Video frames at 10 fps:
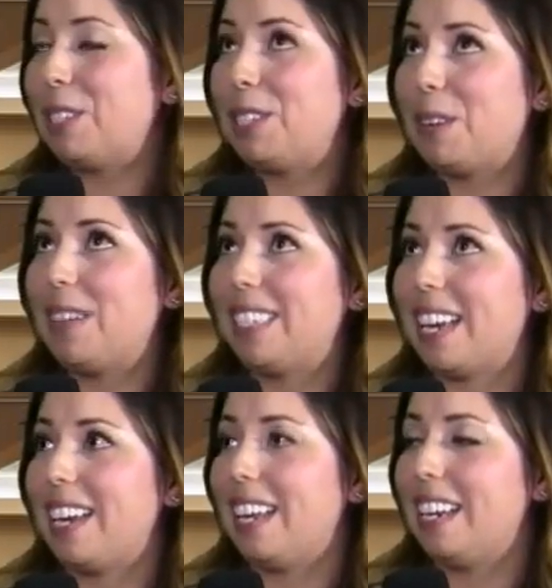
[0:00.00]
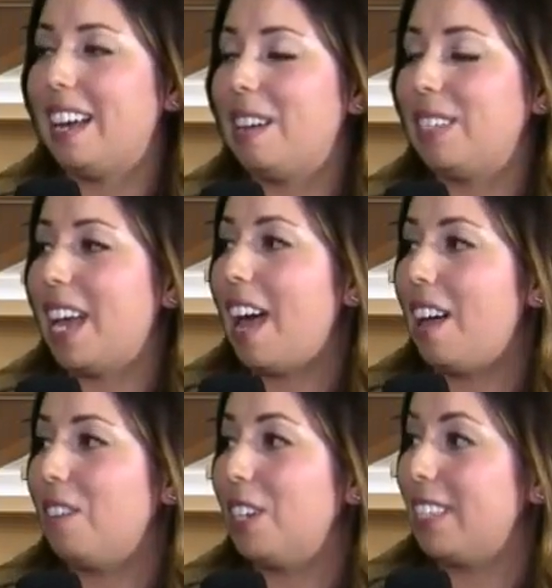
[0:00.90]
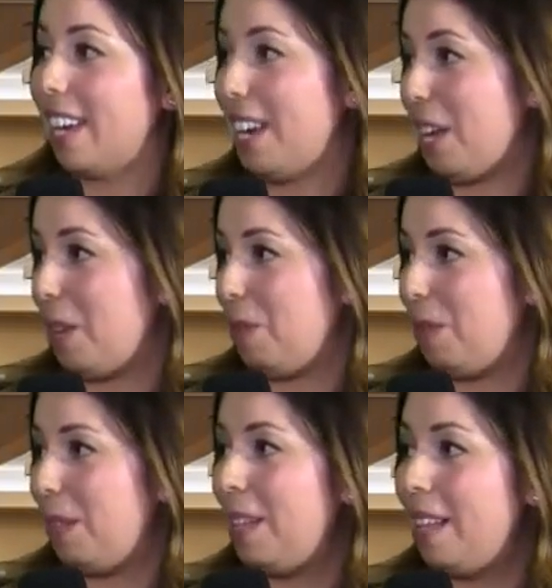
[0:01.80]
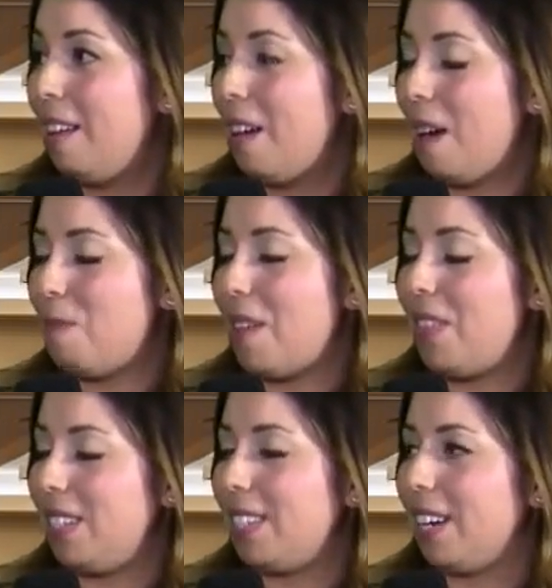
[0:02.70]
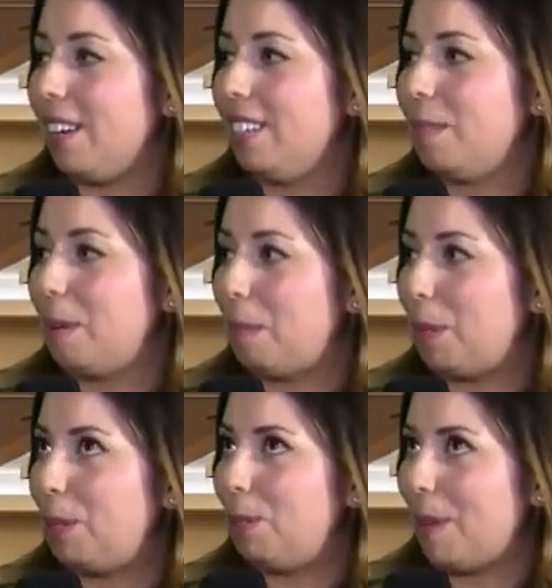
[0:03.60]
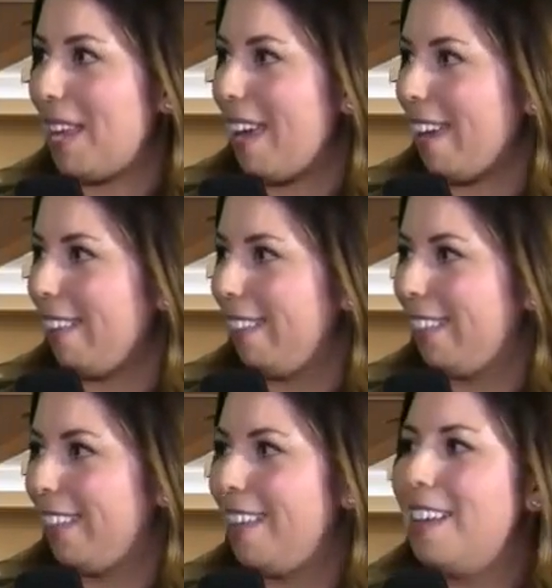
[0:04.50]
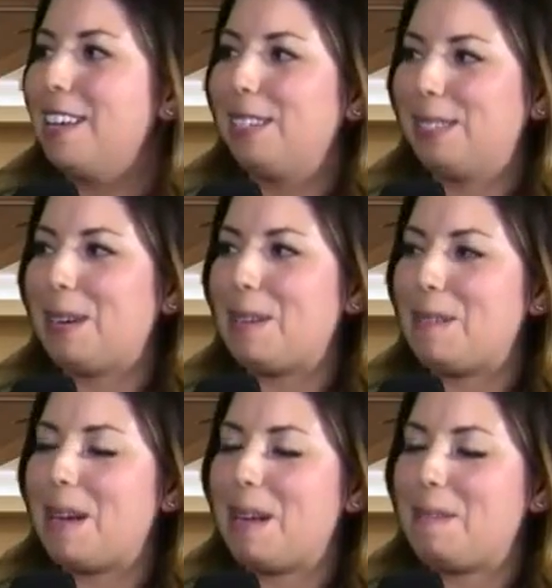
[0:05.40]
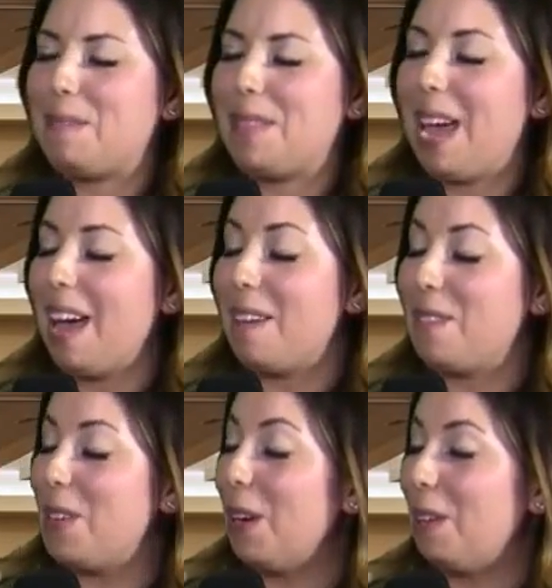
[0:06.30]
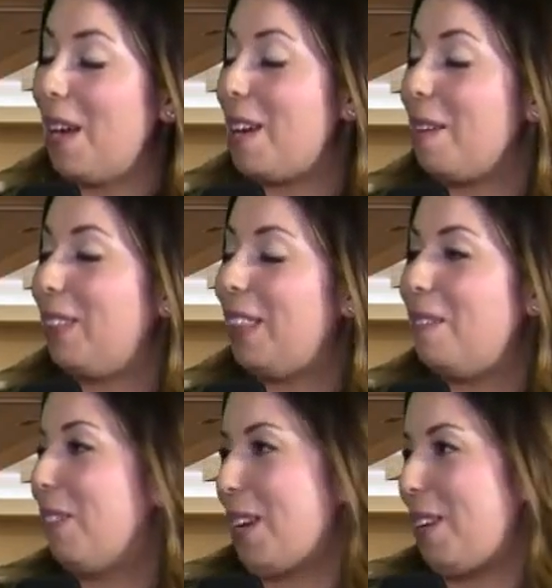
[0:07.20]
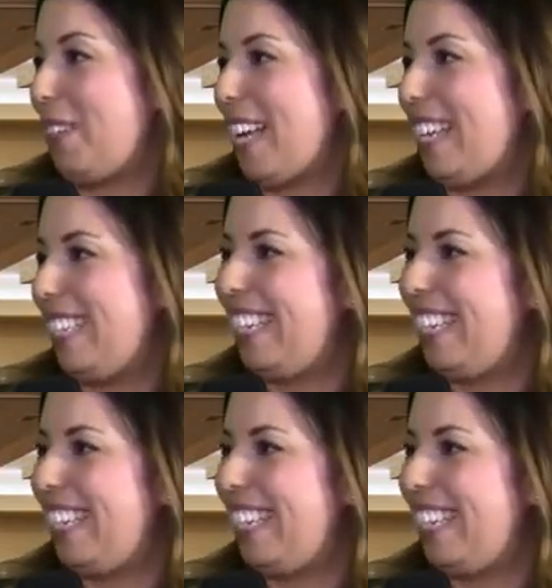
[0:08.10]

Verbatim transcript: so excited uh, to have our second annual one this year, September 28th. So um, yeah, if you're around, I would love for you to attend.